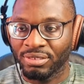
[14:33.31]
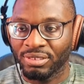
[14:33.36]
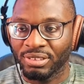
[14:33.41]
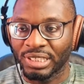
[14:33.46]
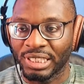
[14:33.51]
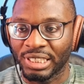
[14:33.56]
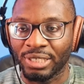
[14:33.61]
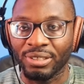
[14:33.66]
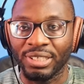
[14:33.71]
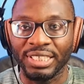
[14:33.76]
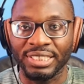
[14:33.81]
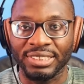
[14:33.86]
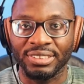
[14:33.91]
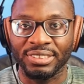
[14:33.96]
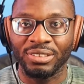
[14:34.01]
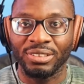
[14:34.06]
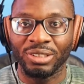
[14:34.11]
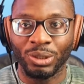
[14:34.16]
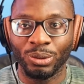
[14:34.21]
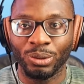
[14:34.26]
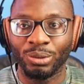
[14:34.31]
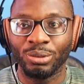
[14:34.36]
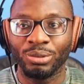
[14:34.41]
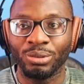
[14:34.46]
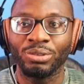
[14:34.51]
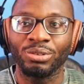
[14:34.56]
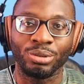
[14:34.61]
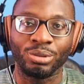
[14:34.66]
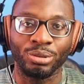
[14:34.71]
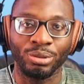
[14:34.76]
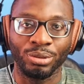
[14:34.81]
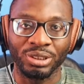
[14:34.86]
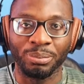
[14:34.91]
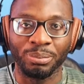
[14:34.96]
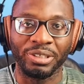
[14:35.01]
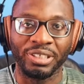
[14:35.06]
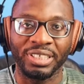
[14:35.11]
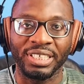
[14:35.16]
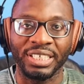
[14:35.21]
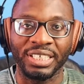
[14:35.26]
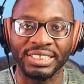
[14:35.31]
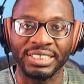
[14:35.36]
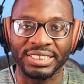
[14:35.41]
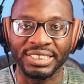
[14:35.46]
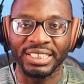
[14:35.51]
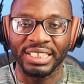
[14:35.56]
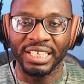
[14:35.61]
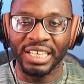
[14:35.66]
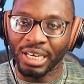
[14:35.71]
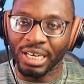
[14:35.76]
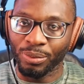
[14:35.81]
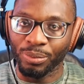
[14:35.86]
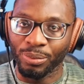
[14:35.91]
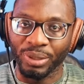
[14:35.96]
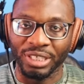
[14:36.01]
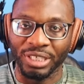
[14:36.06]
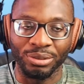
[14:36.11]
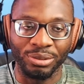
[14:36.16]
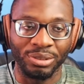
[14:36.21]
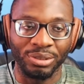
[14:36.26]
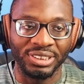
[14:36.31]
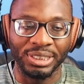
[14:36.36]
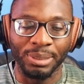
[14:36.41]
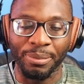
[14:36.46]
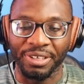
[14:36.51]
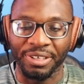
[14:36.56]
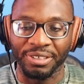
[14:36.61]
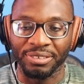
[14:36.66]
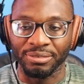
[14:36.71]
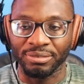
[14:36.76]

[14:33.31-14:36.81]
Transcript: Now let's go to Gutenberg and see how we can do the same thing.